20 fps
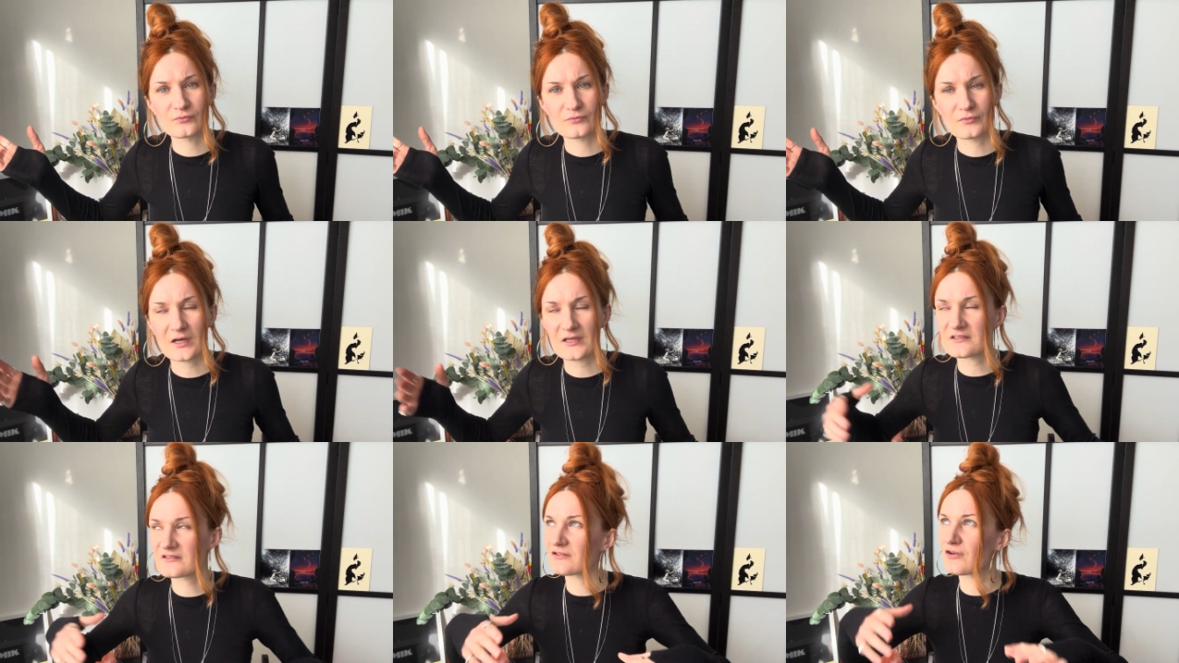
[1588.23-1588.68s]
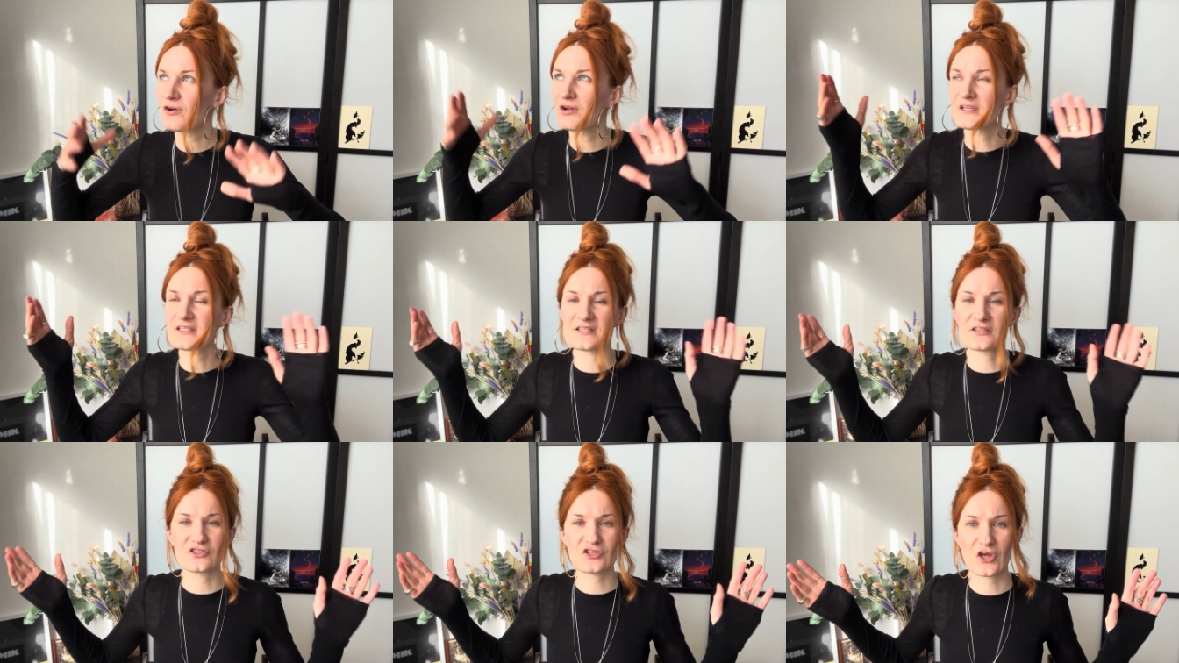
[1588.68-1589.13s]
Our soul
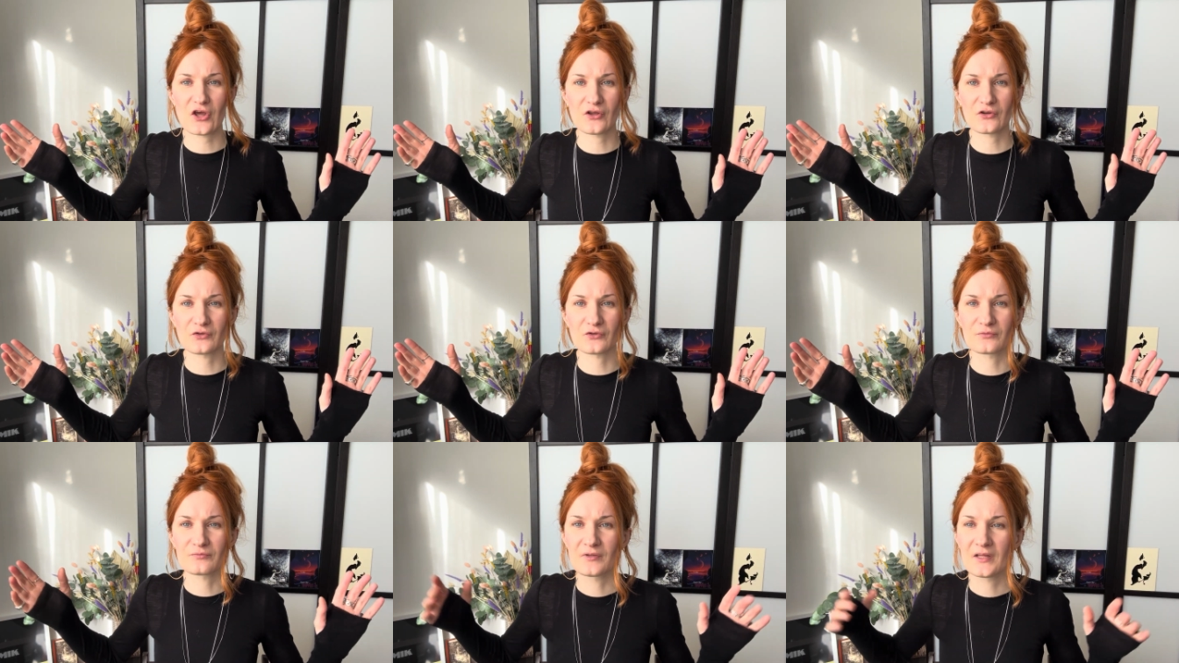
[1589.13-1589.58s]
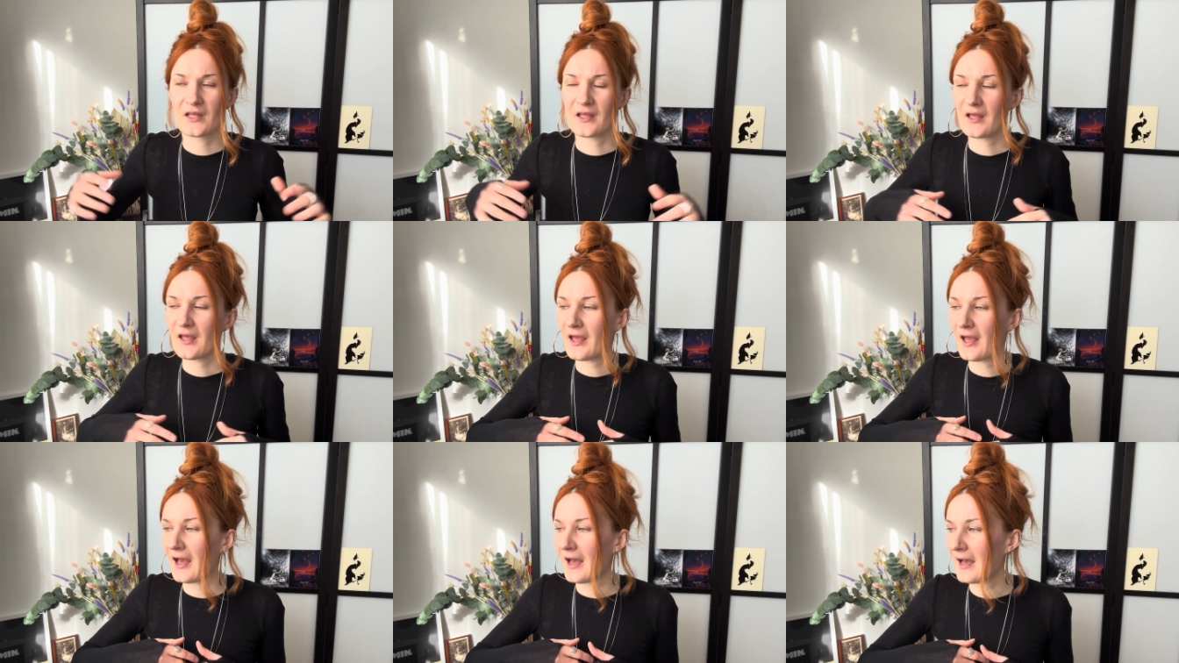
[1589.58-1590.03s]
is eternal,
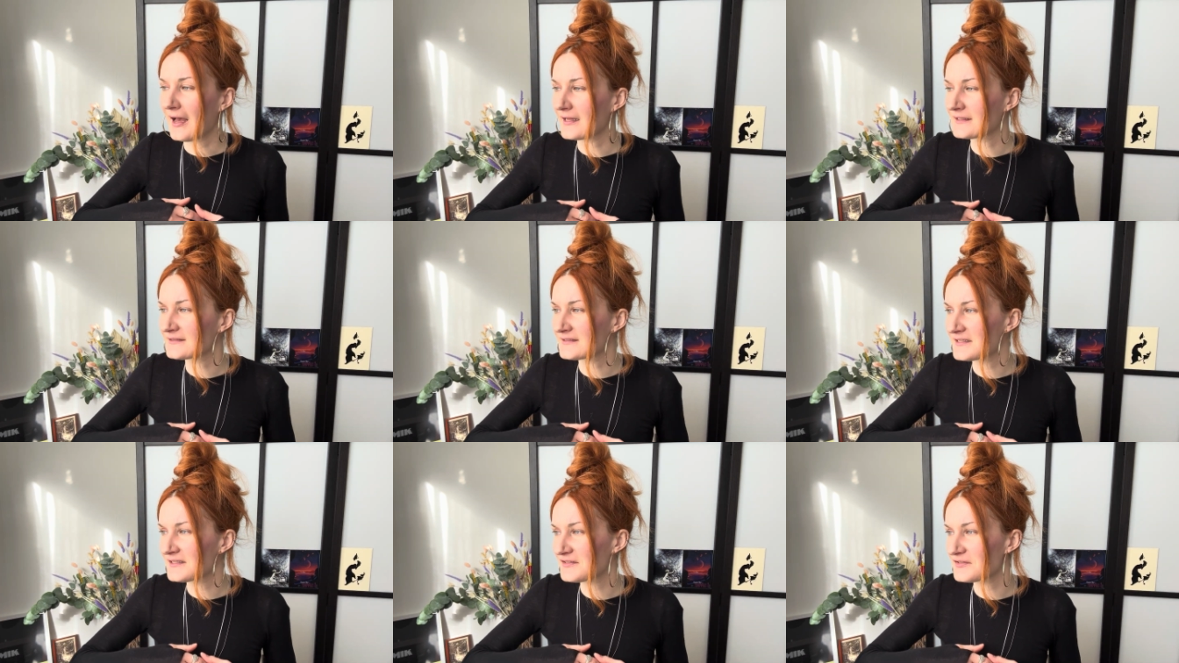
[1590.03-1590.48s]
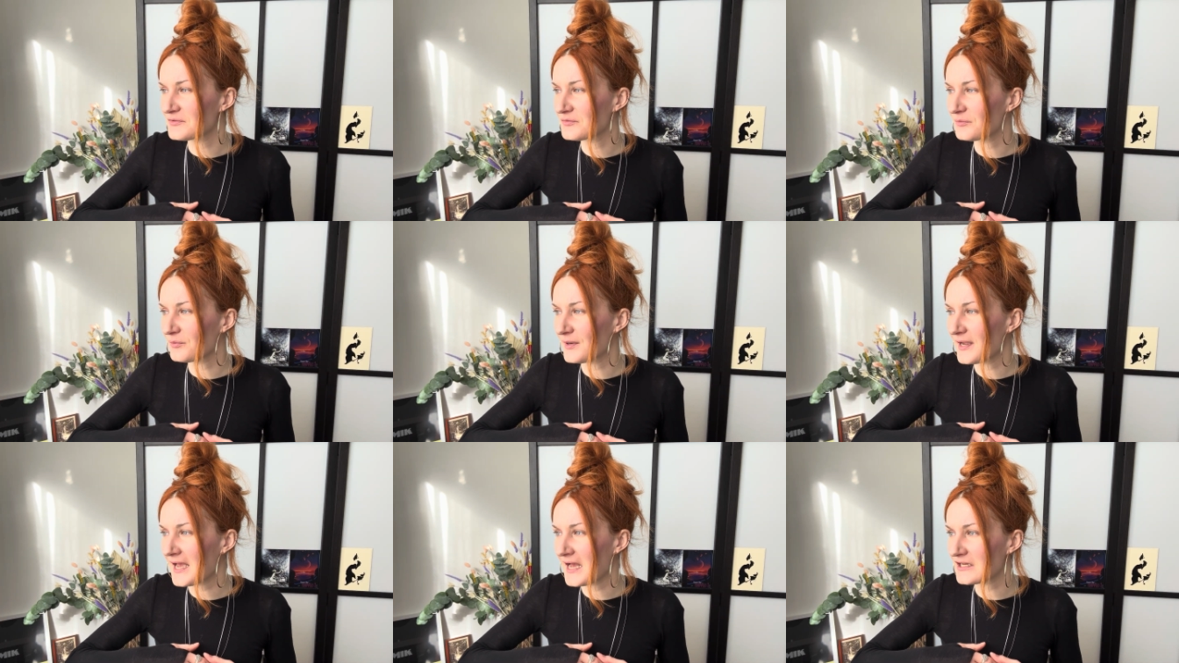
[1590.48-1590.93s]
and
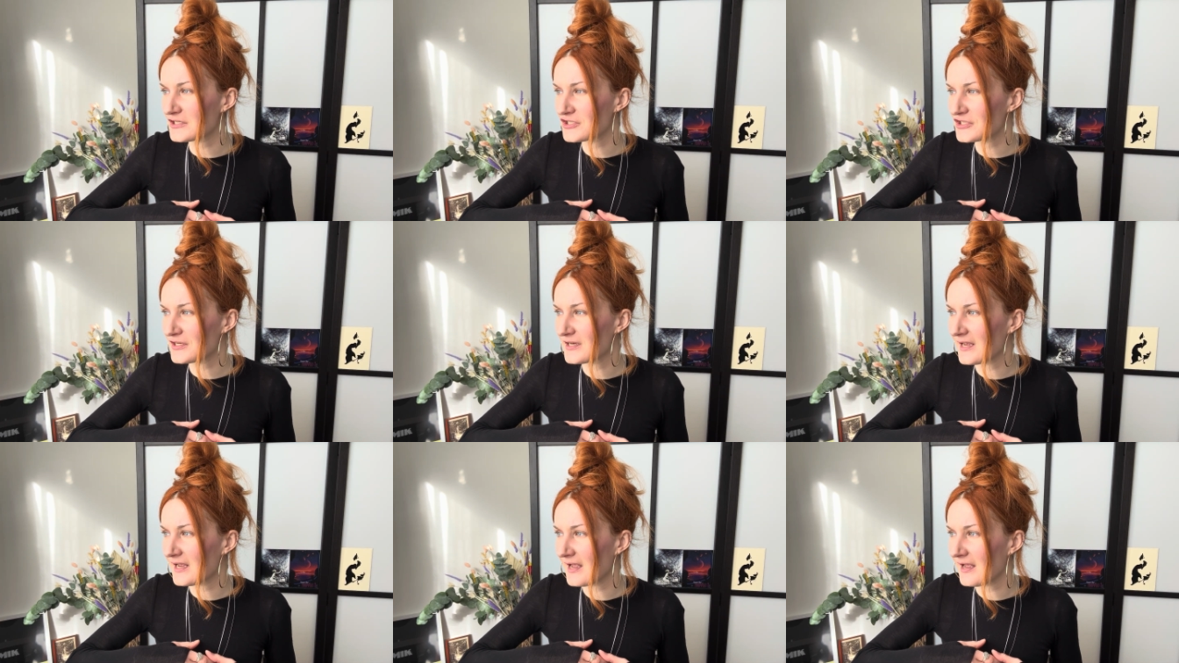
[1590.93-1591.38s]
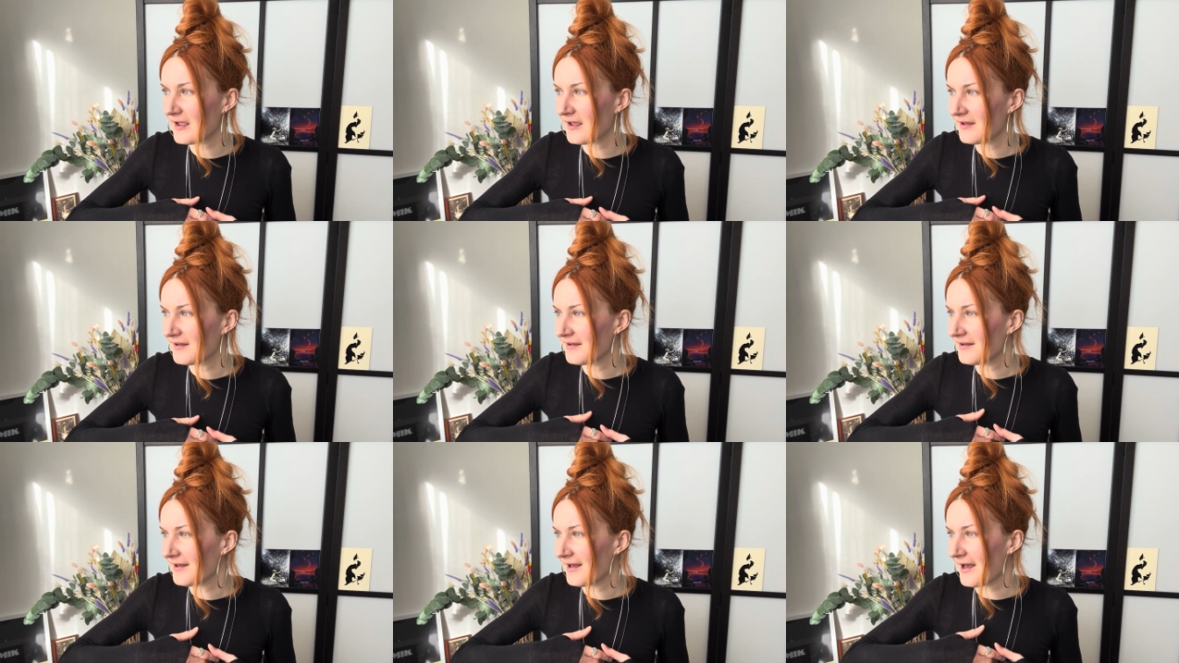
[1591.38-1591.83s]
we actually
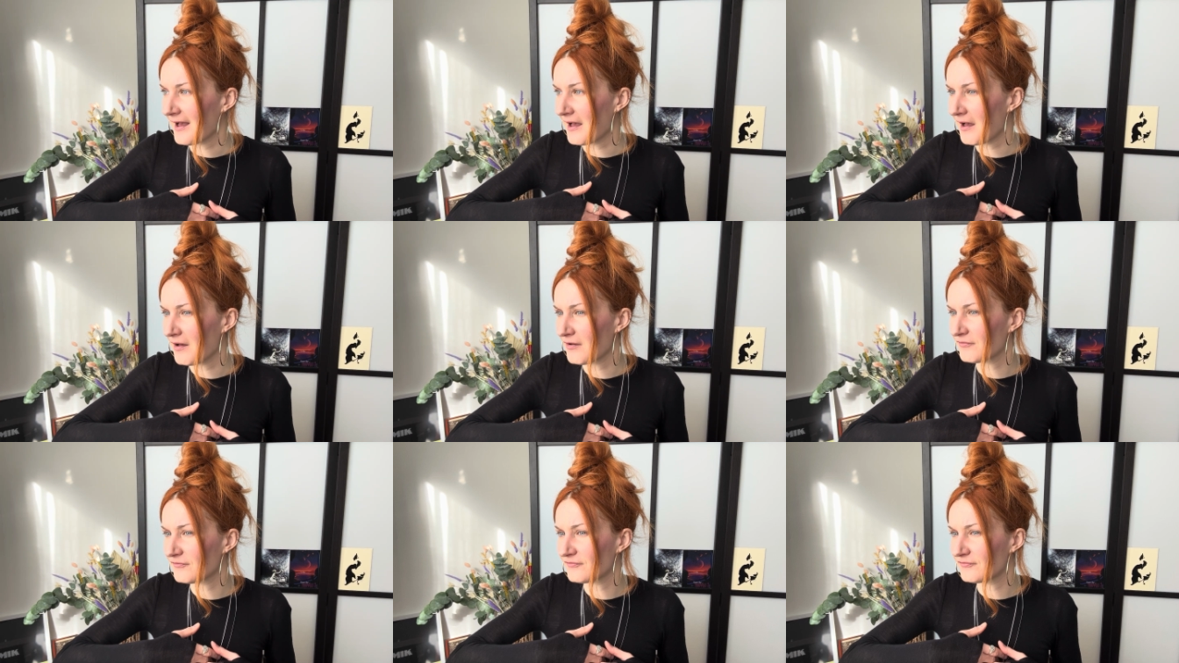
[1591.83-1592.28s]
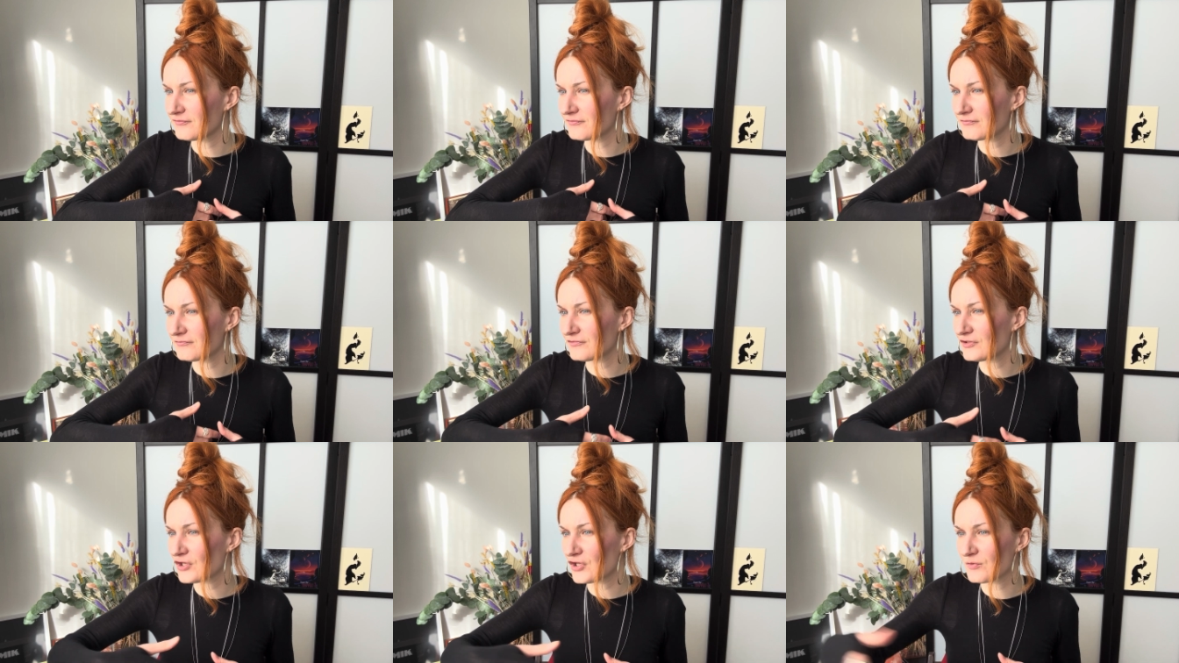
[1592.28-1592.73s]
have
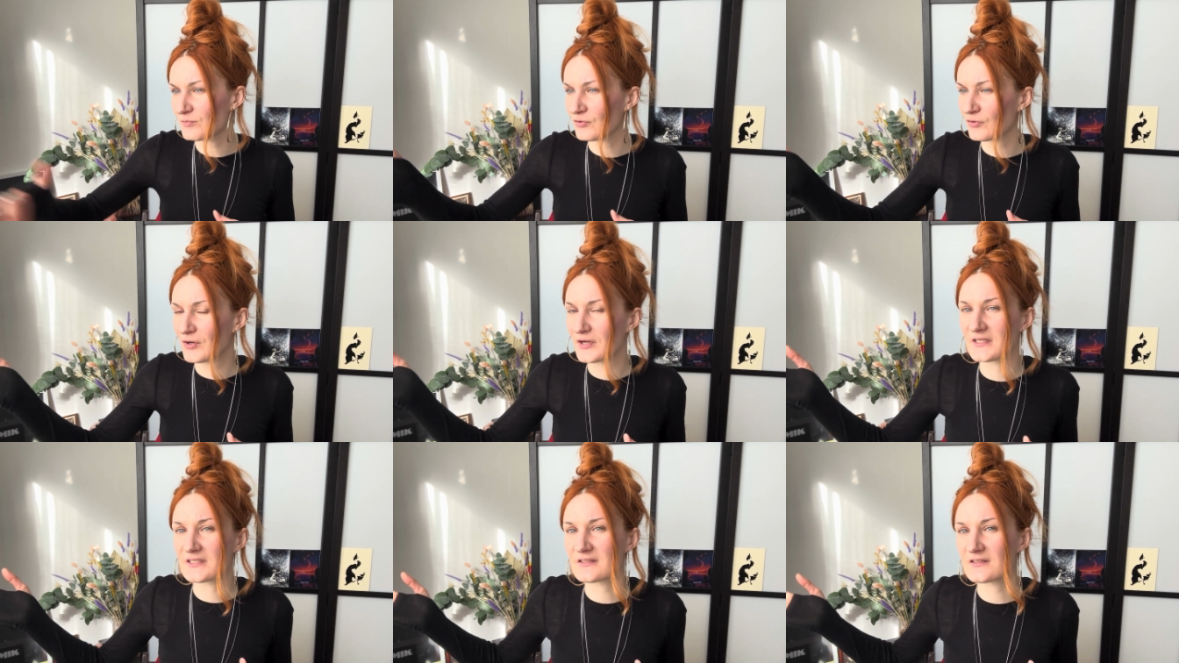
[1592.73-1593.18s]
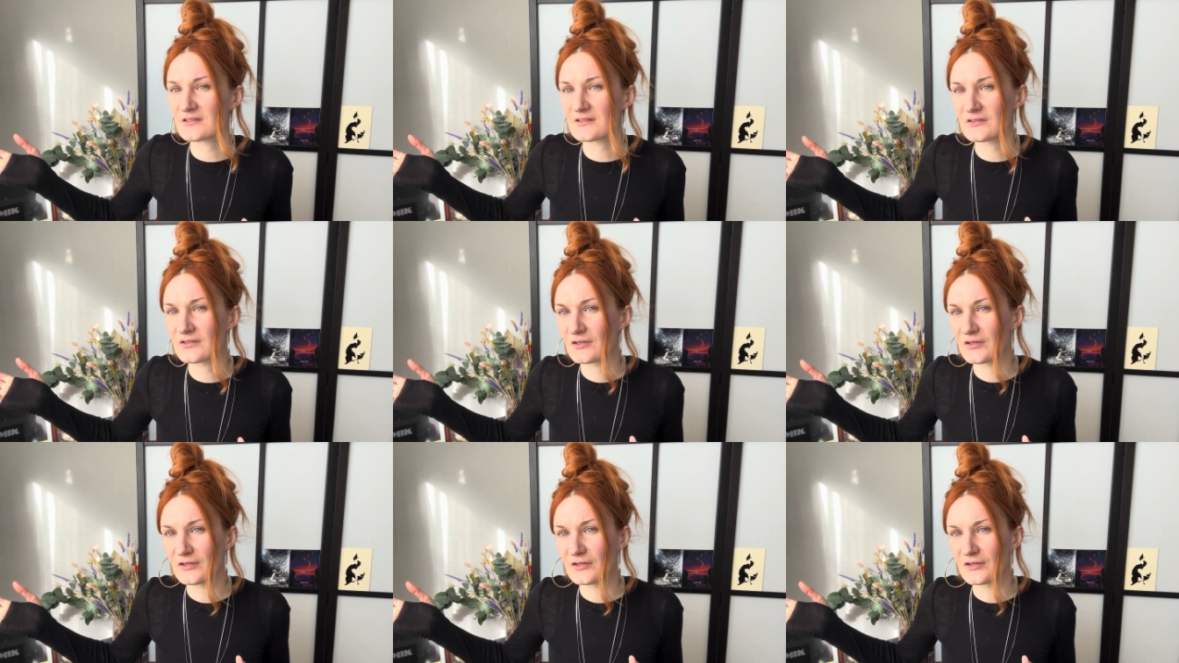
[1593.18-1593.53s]
numerous